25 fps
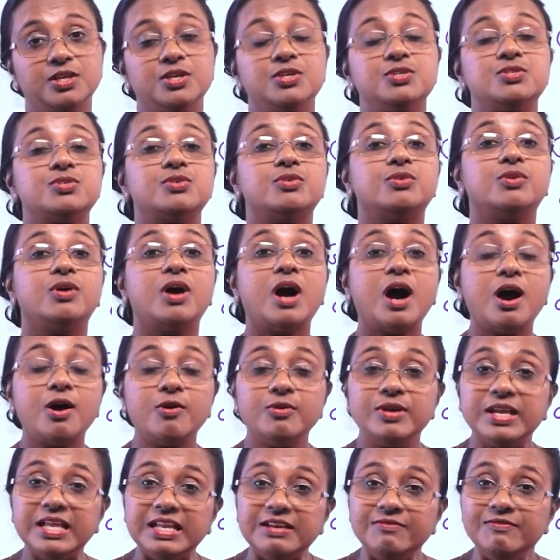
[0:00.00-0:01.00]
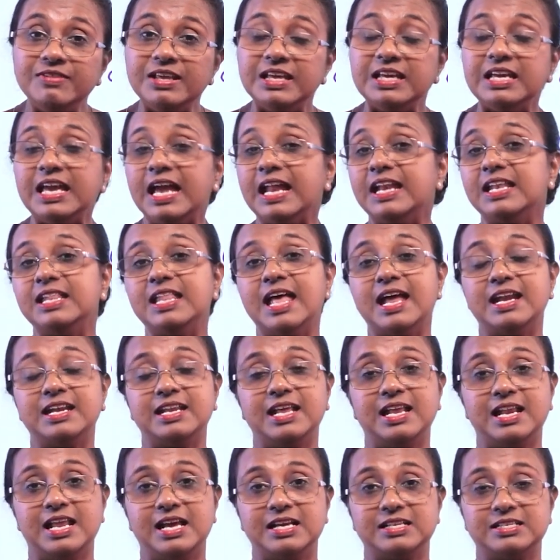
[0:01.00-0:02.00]
So how did we get that
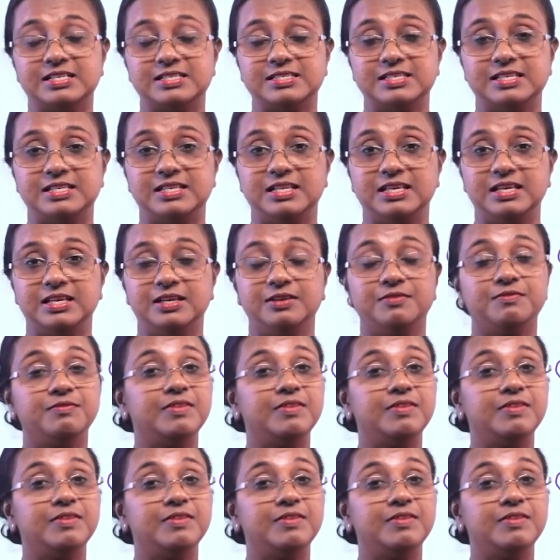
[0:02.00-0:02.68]
electricity?